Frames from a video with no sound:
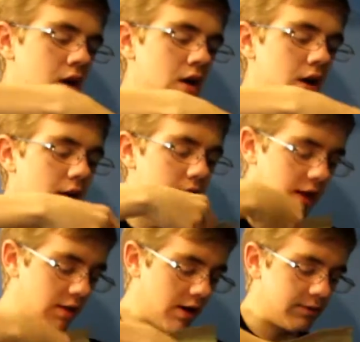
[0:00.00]
I had
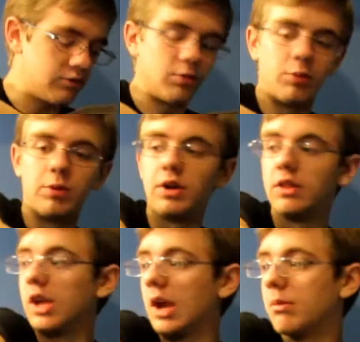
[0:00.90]
a lot of trouble putting
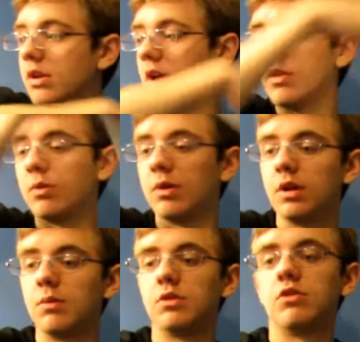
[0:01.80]
the Gamera together when
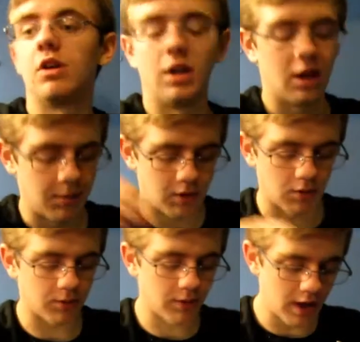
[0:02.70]
it was trying to get him into
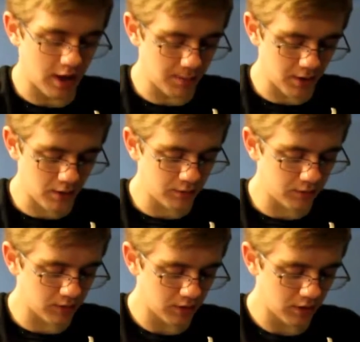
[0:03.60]
his flying
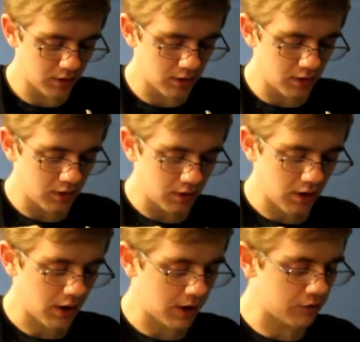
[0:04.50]
pose.
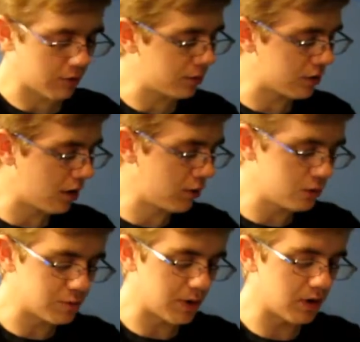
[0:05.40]
I had trouble telling
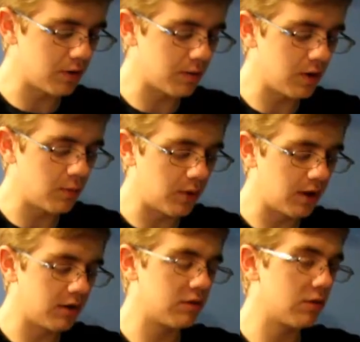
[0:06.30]
which part of the ring
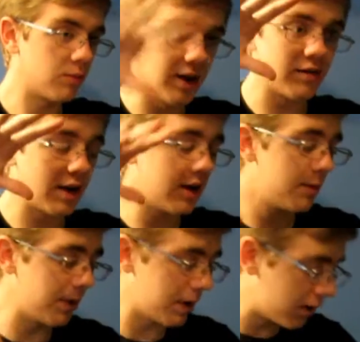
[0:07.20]
was right side
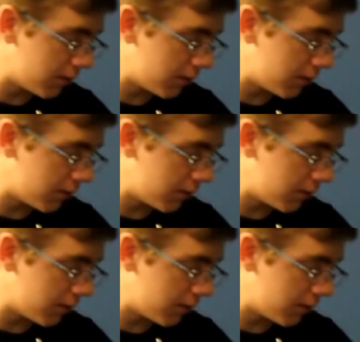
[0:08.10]
up and